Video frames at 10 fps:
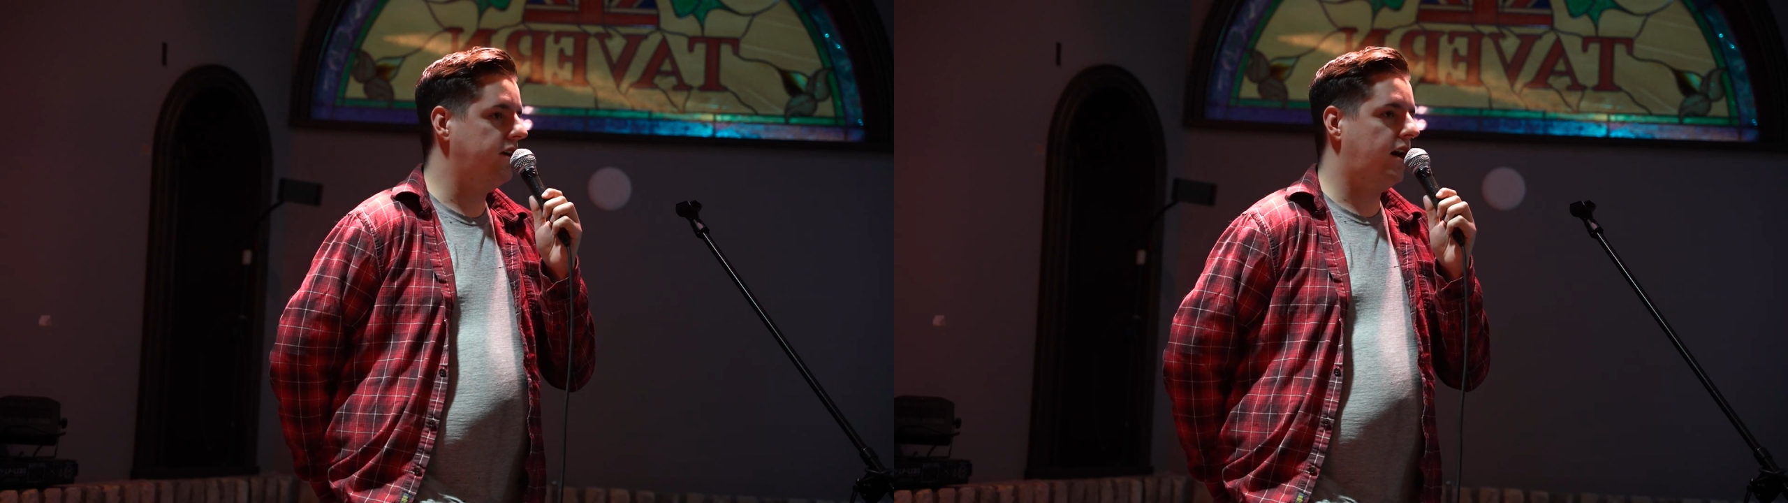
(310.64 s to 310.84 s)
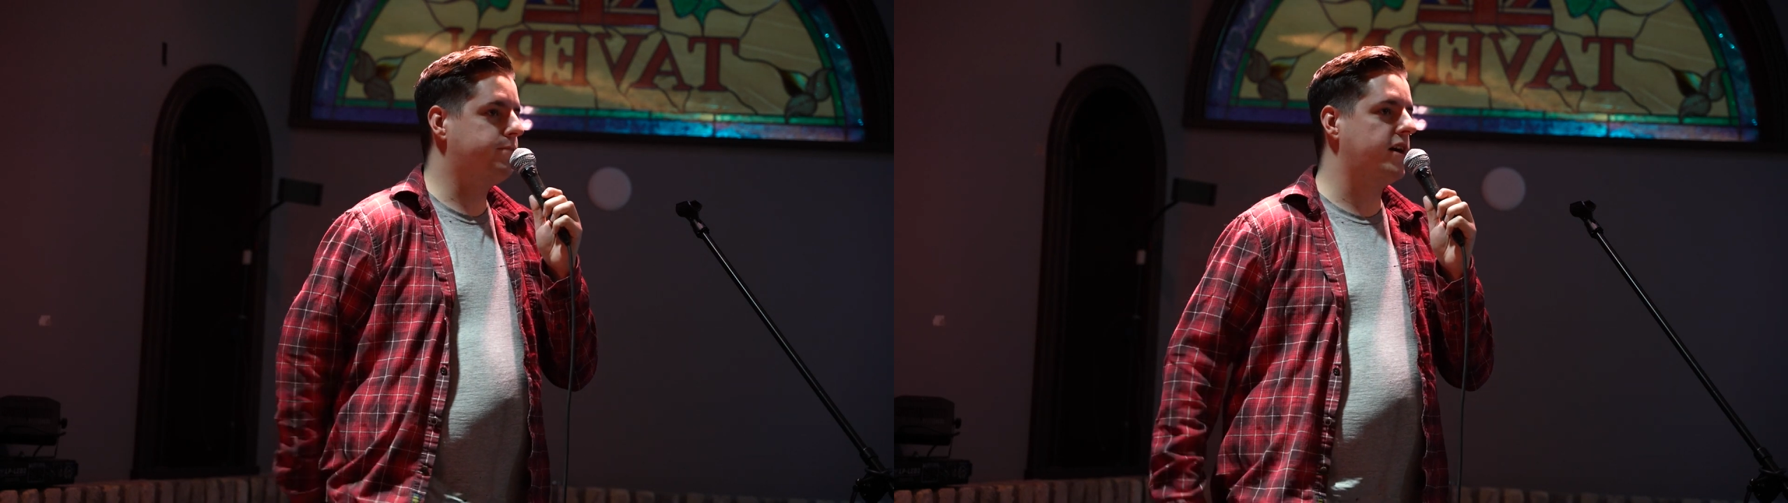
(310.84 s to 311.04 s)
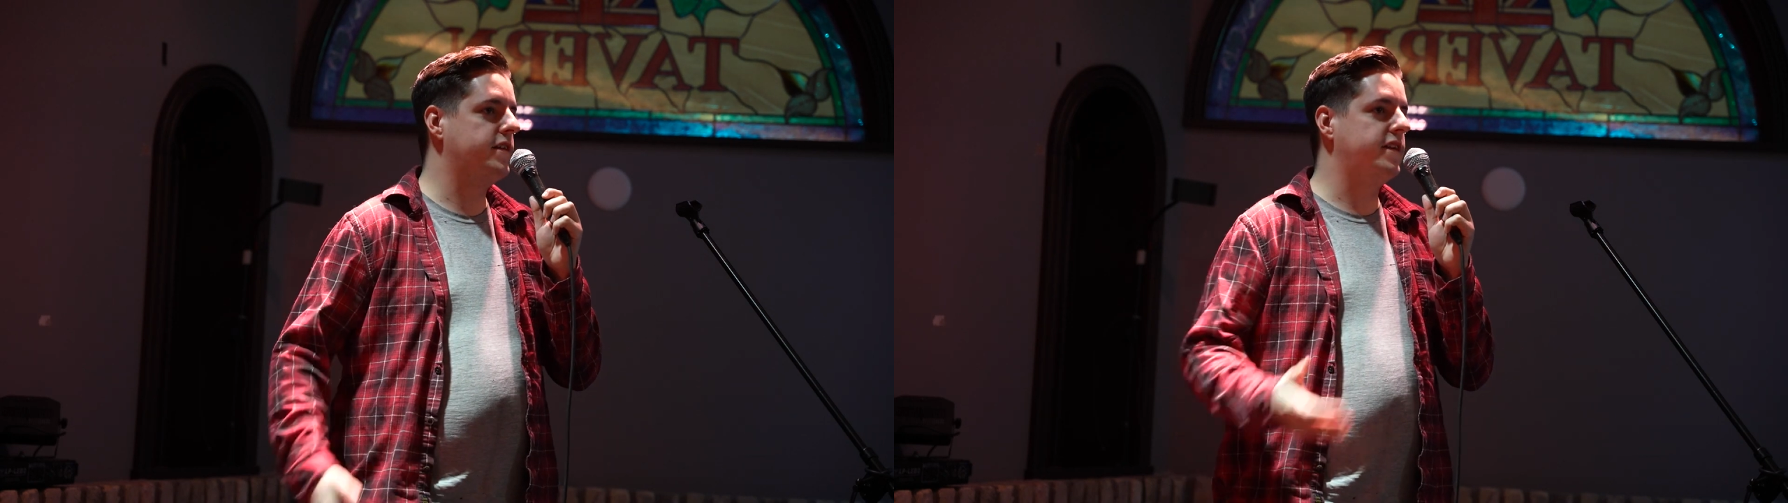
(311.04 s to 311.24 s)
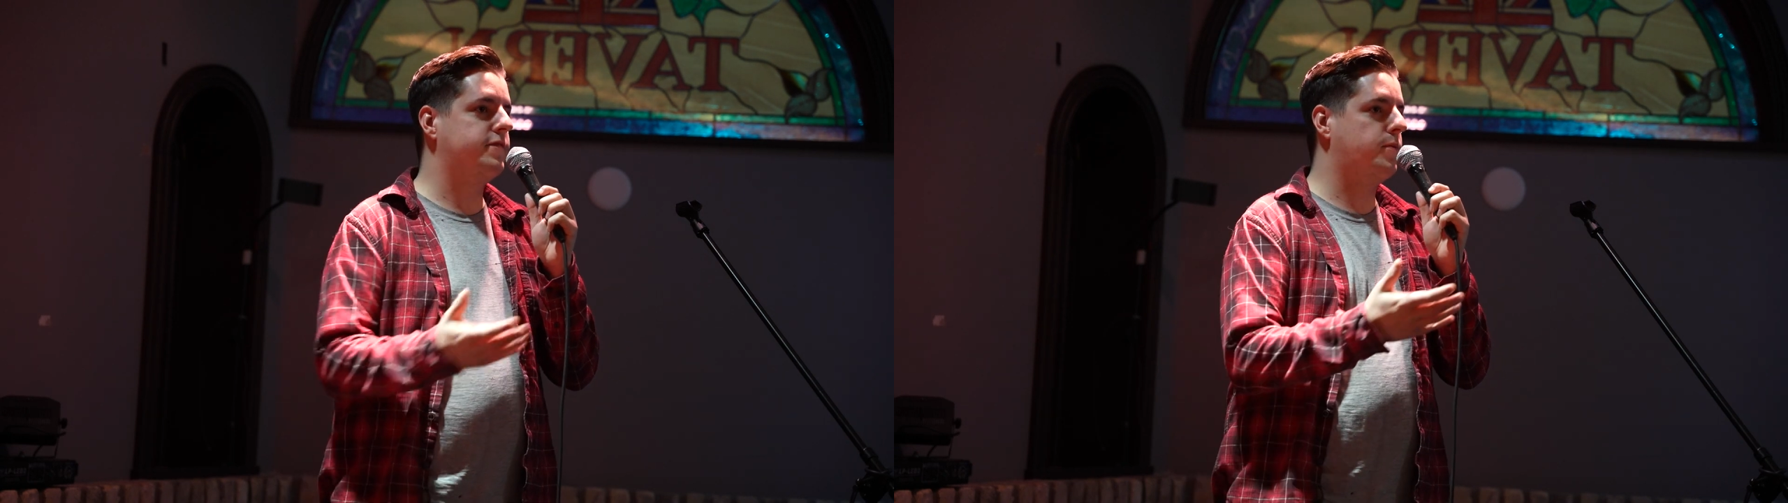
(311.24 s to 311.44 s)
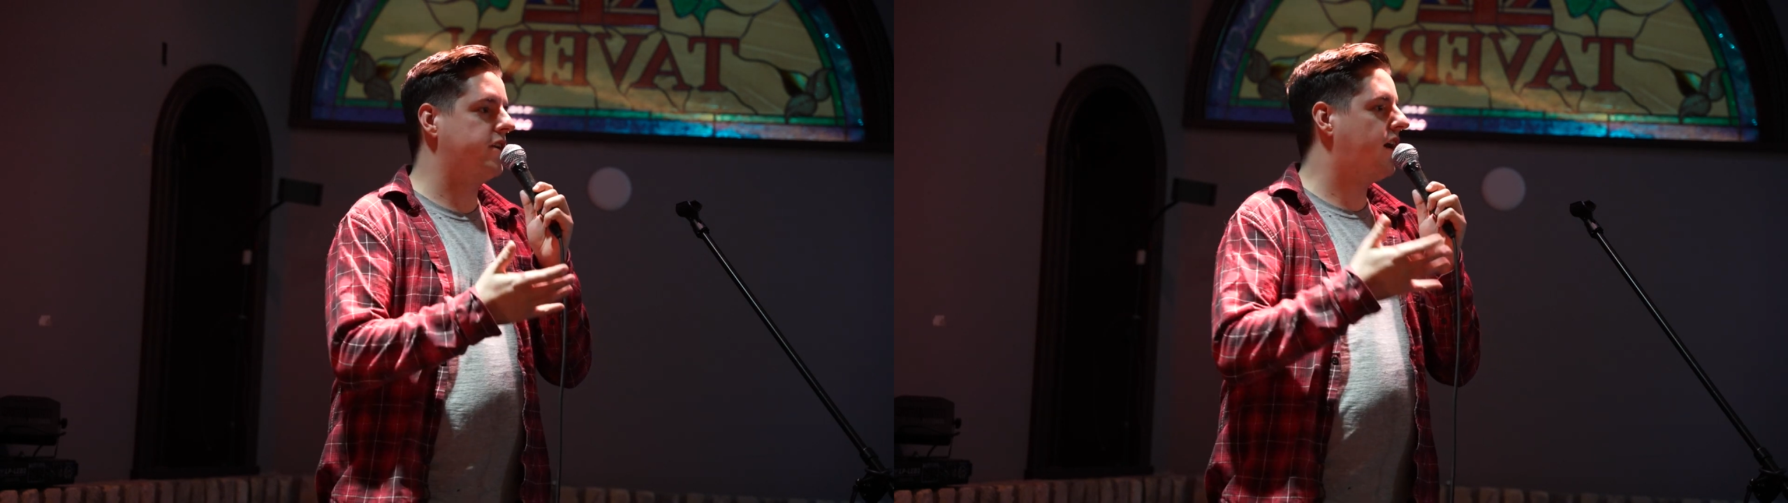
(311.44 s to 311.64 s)
But at
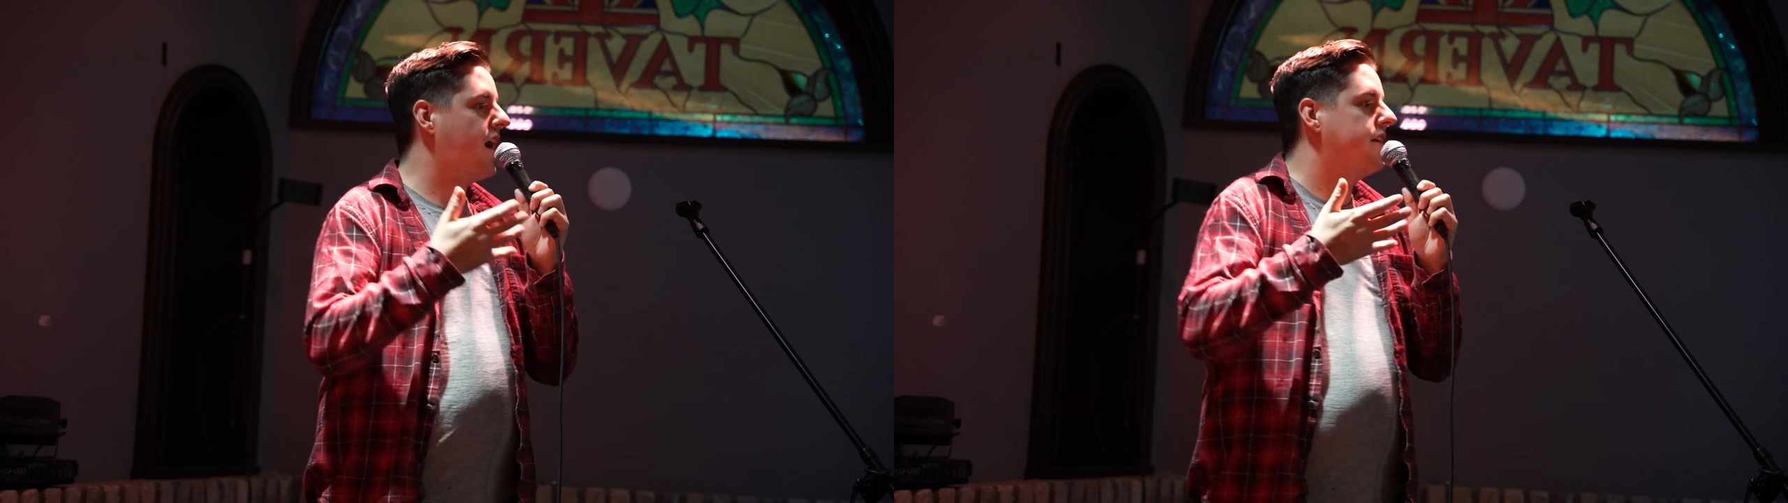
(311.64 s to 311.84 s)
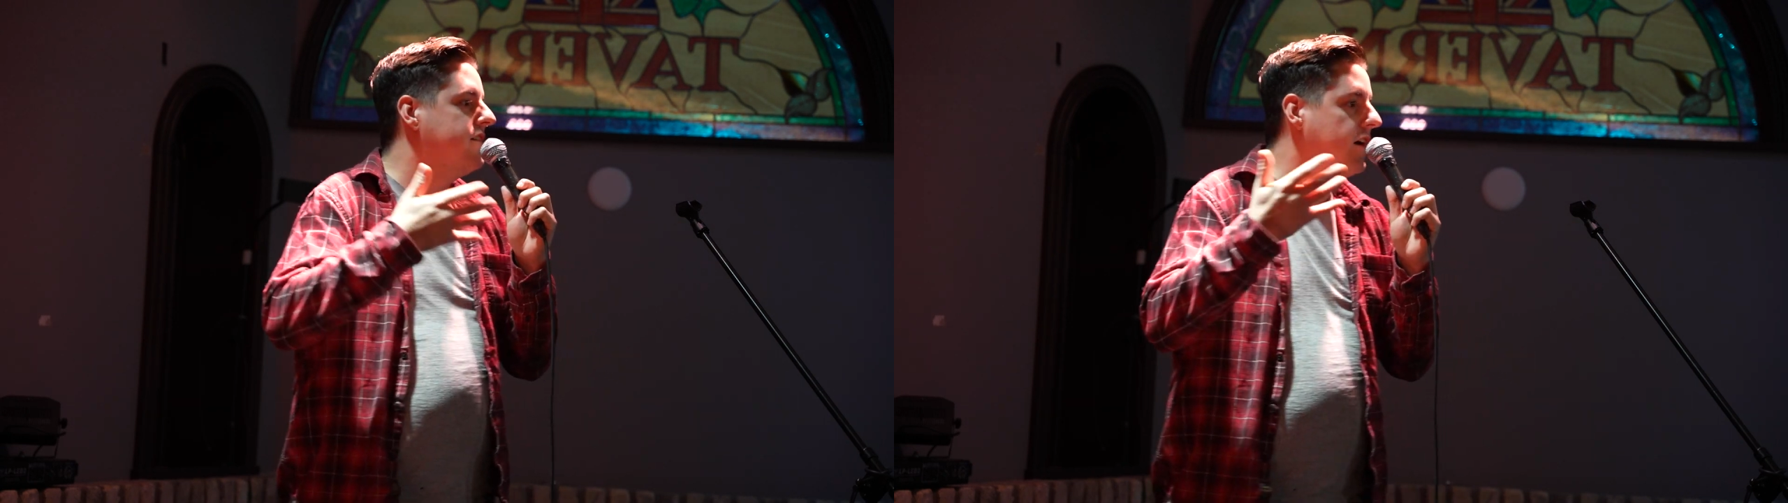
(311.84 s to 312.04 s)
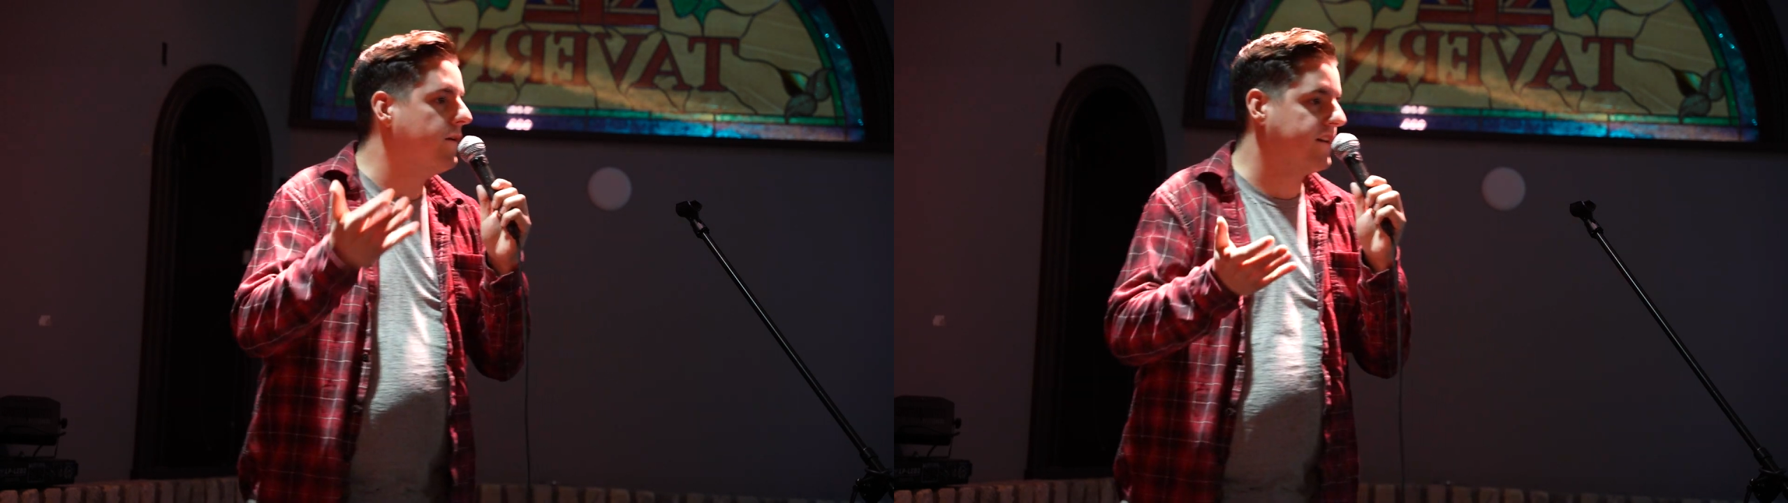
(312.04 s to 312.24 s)
this point, I had no